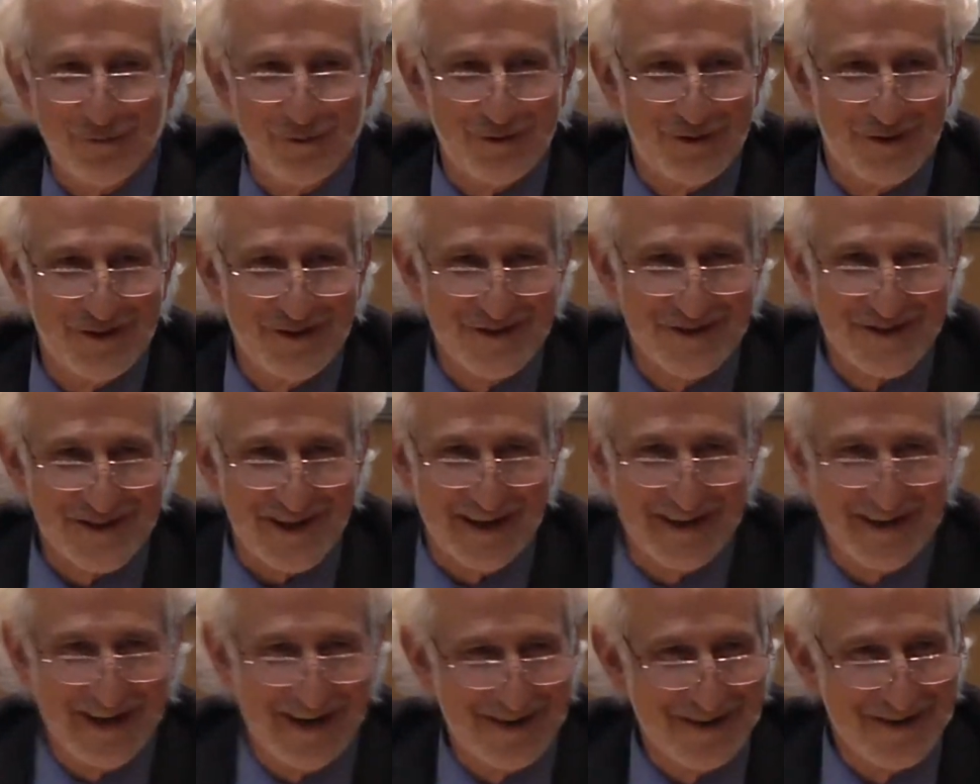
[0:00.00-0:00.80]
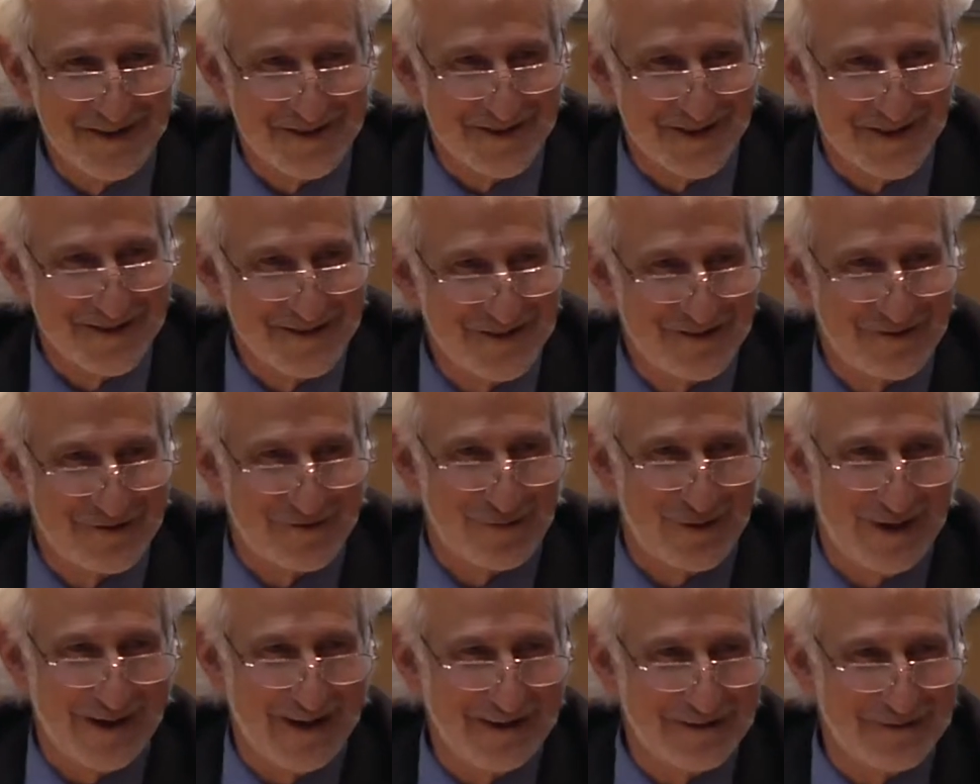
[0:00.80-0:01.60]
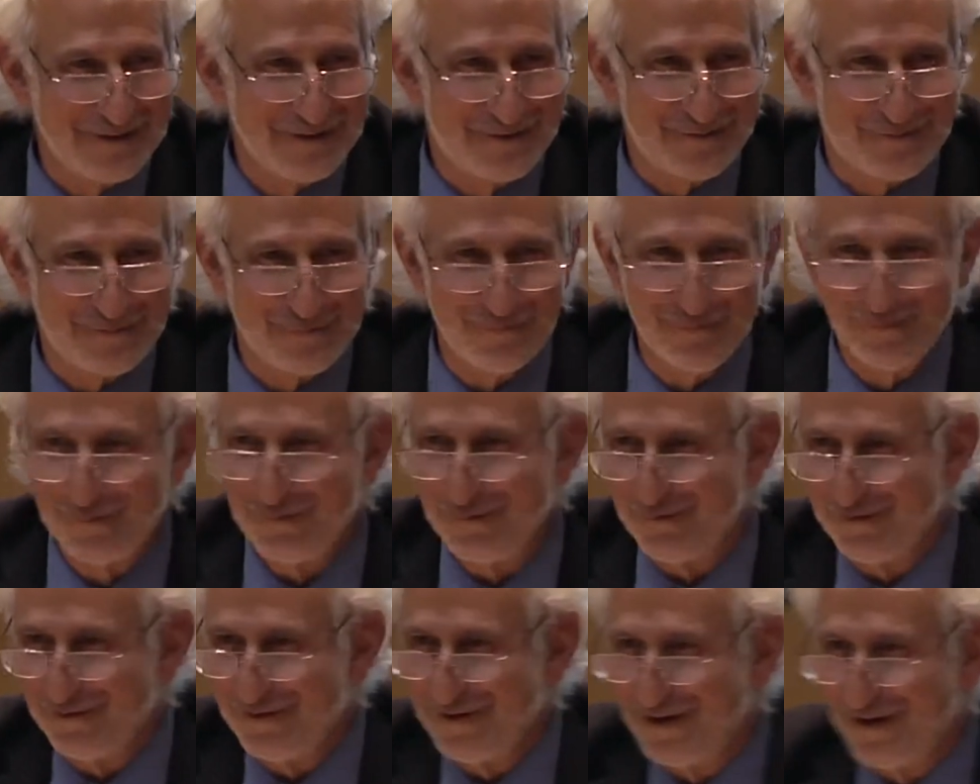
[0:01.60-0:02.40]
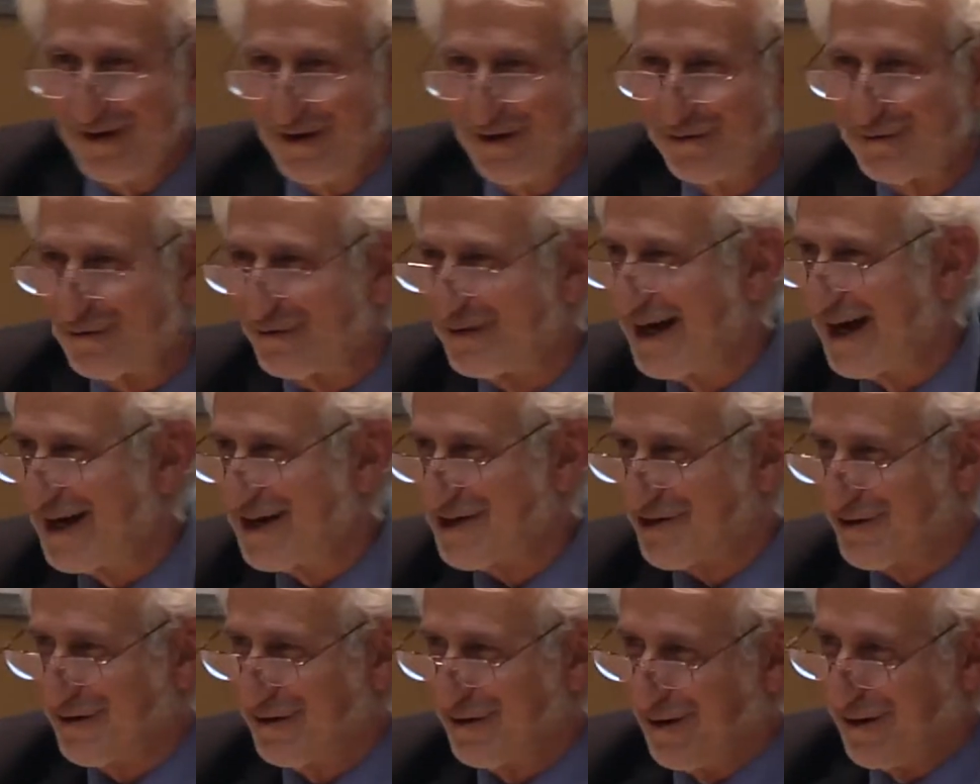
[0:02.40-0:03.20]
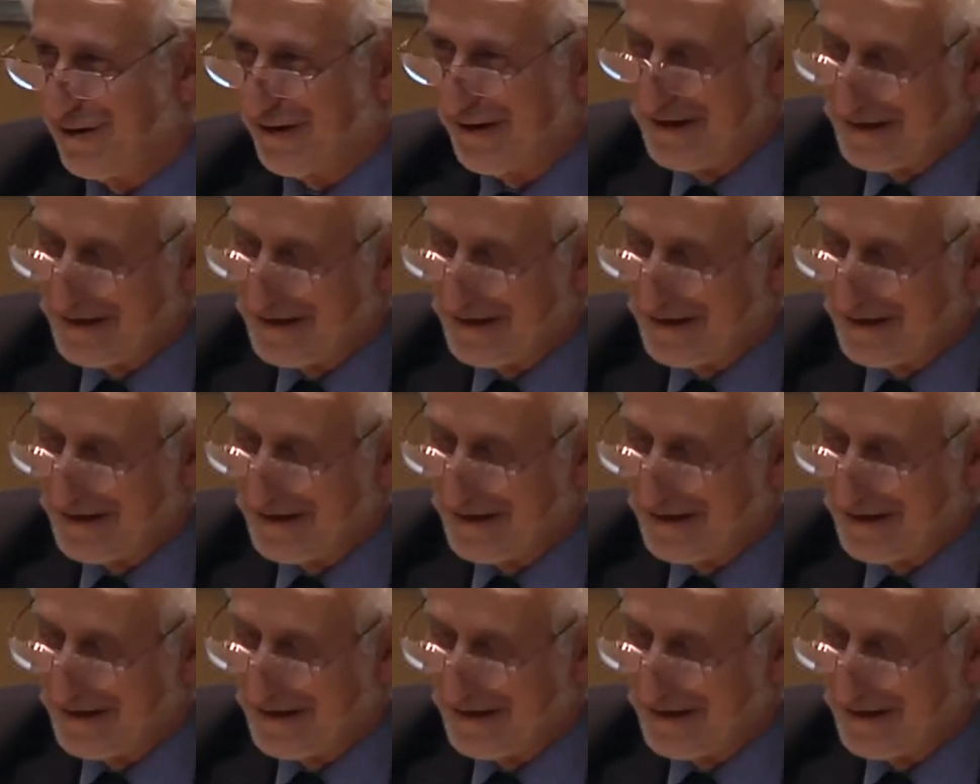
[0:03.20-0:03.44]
with his analysis related to international